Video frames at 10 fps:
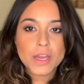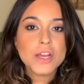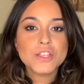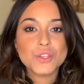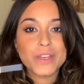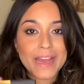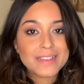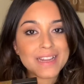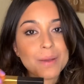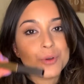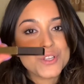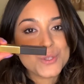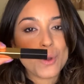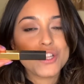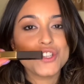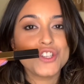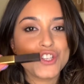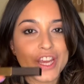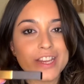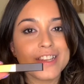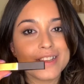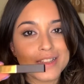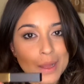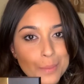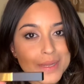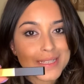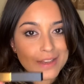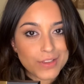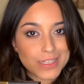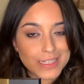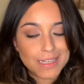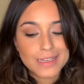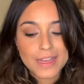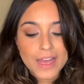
So next I'm going to swatch the shade number 17.